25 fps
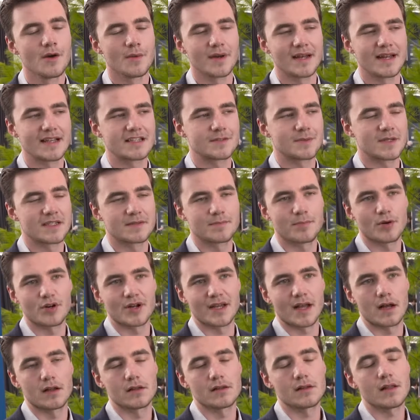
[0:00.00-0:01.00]
we need to be
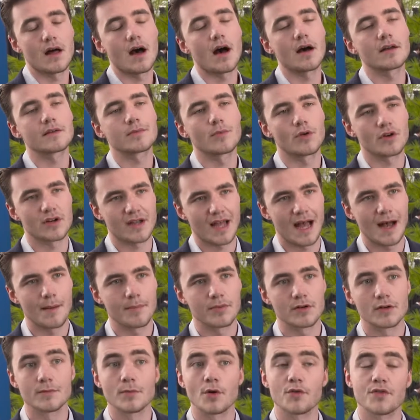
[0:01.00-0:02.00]
putting a lot more
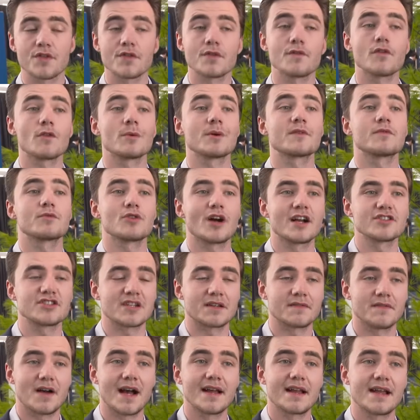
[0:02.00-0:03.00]
capital, both in the form of
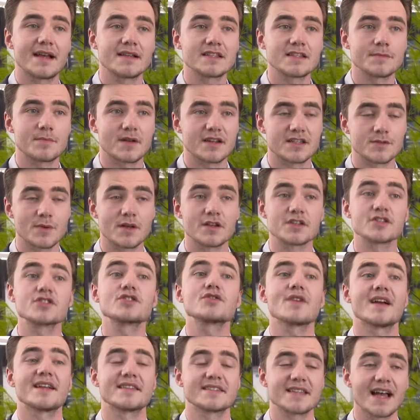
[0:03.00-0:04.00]
project finance, but as well as
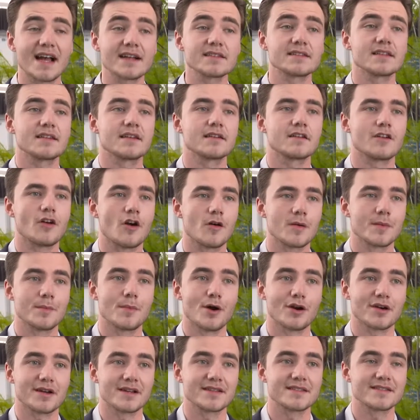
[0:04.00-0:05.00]
transacting in carbon
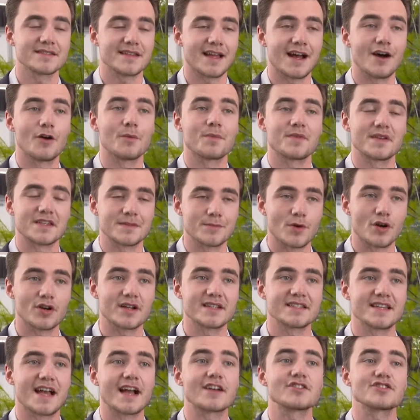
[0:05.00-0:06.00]
markets to help these
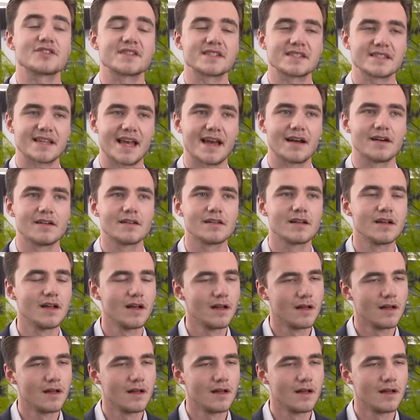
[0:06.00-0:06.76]
markets actually scale.